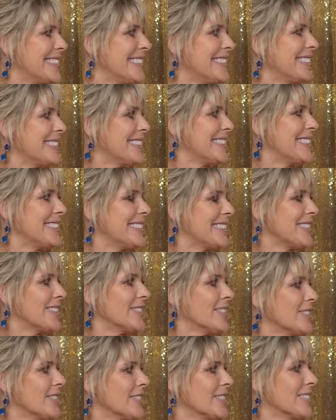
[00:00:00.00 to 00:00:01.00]

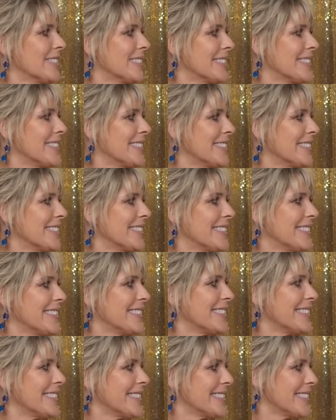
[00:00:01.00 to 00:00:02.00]

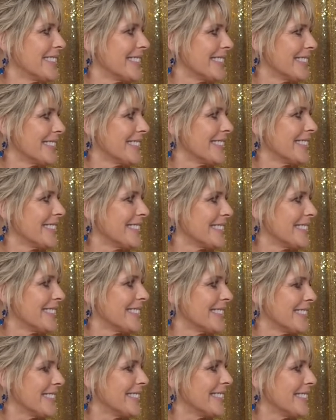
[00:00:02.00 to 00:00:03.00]

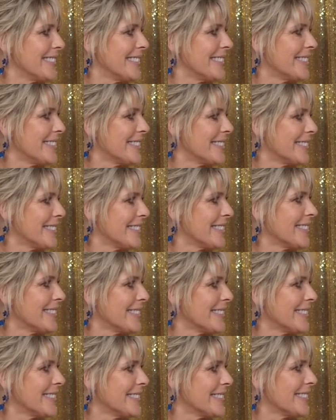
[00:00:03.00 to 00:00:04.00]

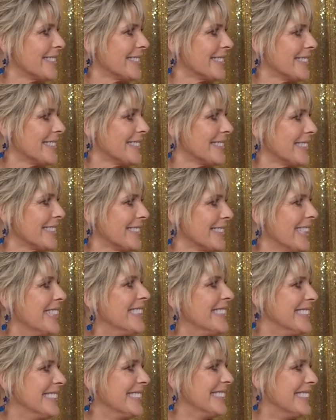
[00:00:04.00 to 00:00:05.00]

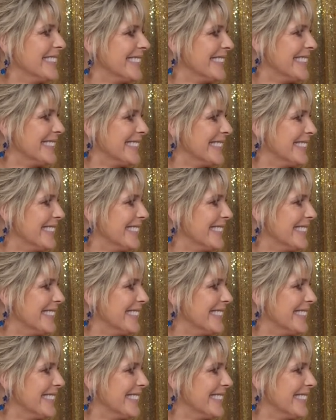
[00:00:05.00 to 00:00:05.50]
[no speech]